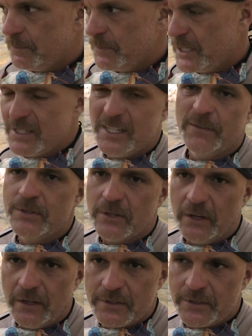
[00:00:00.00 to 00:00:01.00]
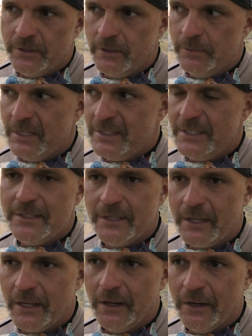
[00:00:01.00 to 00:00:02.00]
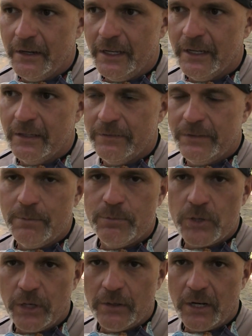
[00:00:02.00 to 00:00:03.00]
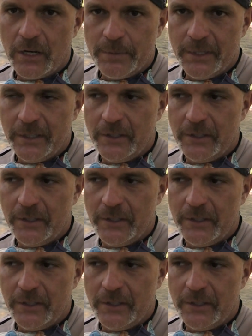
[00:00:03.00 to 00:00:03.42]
The stuff is awesome, it's easy to carry, and if they drop it,